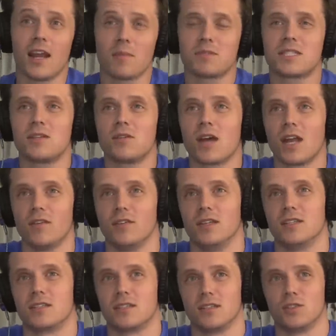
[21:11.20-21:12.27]
I'm still kind of in
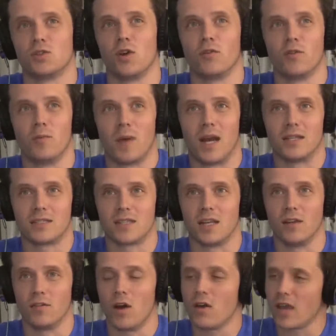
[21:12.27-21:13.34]
this joyful mind
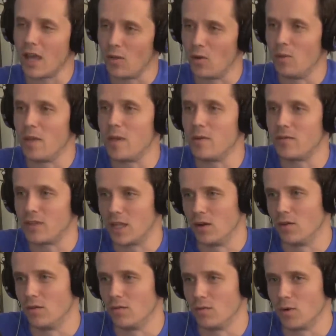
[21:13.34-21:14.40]
state of, okay, well maybe if they
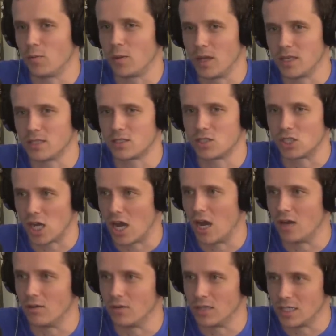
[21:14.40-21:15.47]
don't replace
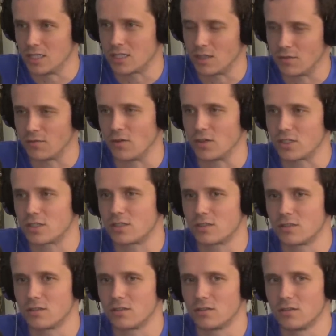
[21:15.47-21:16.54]
John Radinsky first,